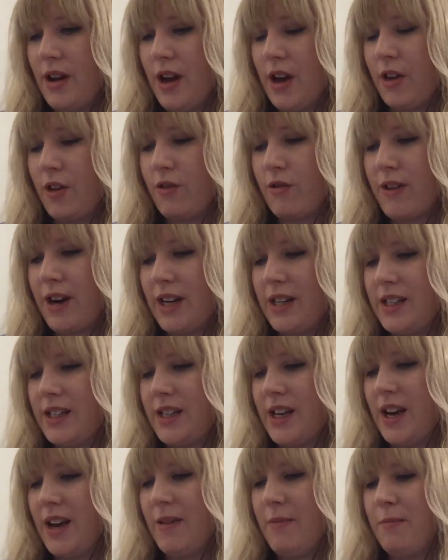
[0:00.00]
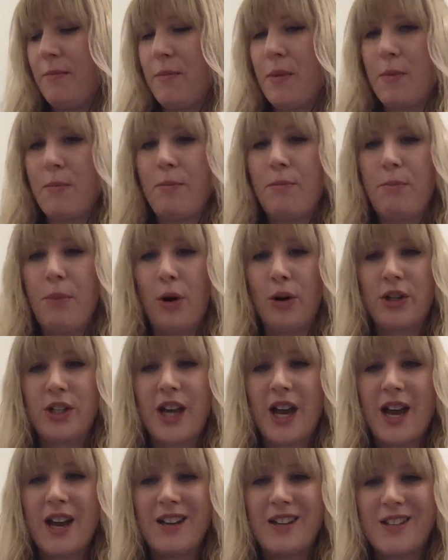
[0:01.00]
great
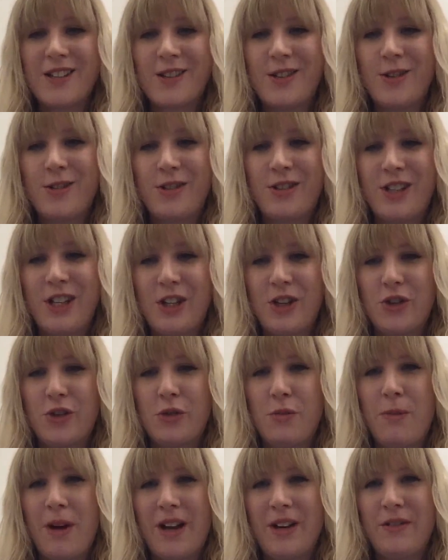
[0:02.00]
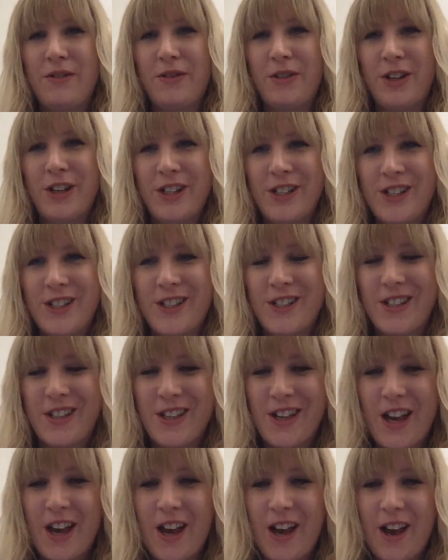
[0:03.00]
podcast called Digital Mindfulness
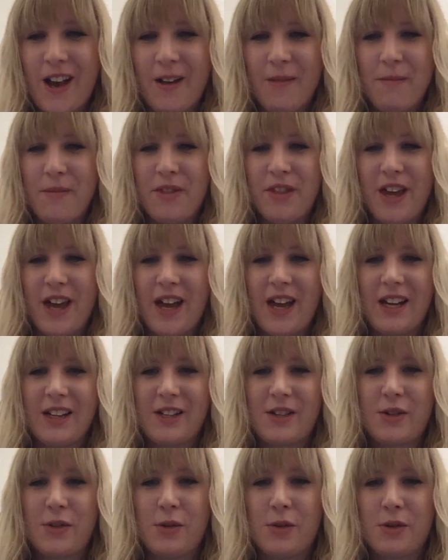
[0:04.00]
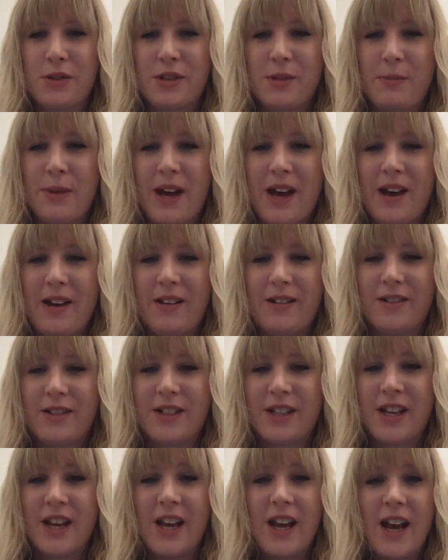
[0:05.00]
that talks
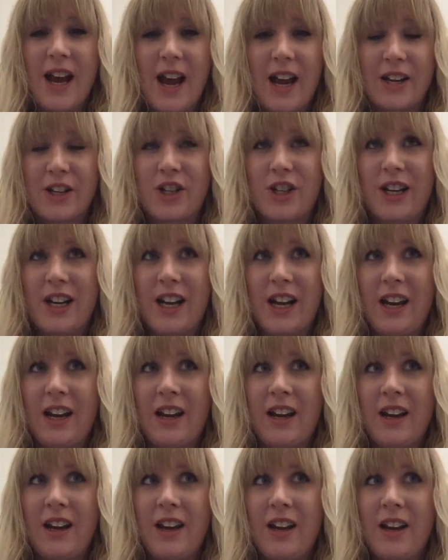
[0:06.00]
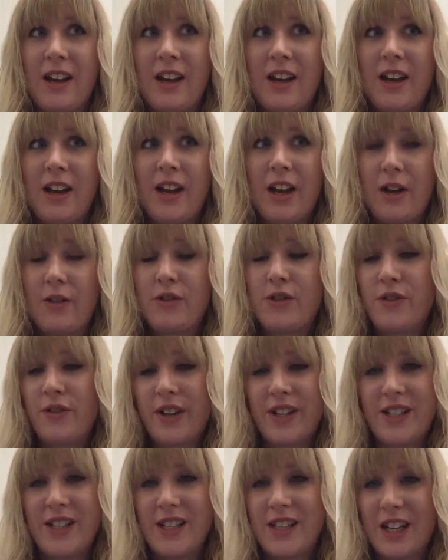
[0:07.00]
about actually,
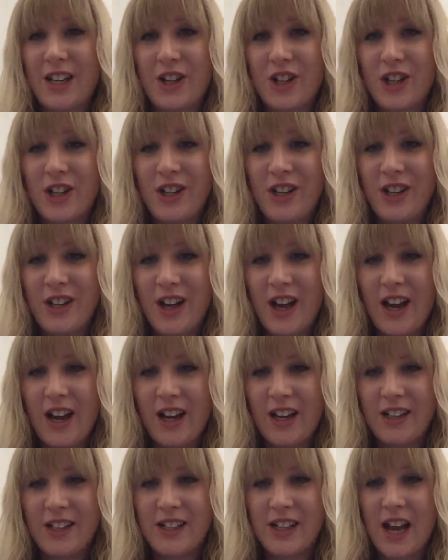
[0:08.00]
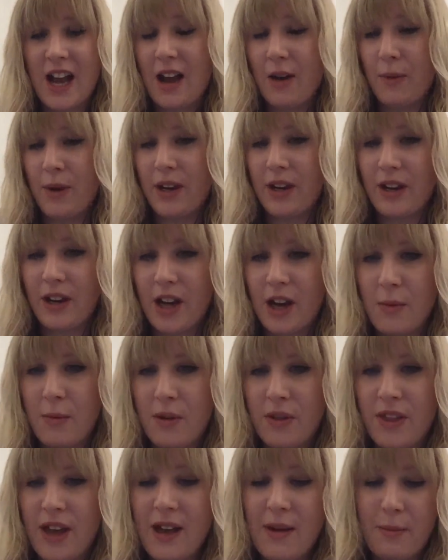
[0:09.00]
device addiction and how we can cope
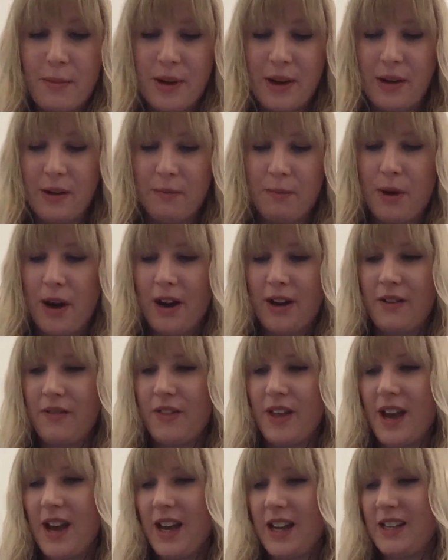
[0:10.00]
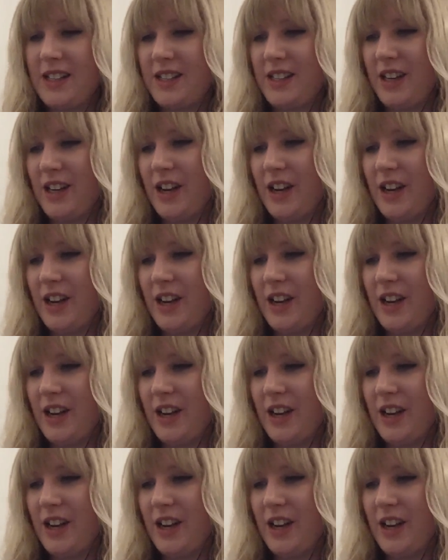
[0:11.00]
with that. But part of that is,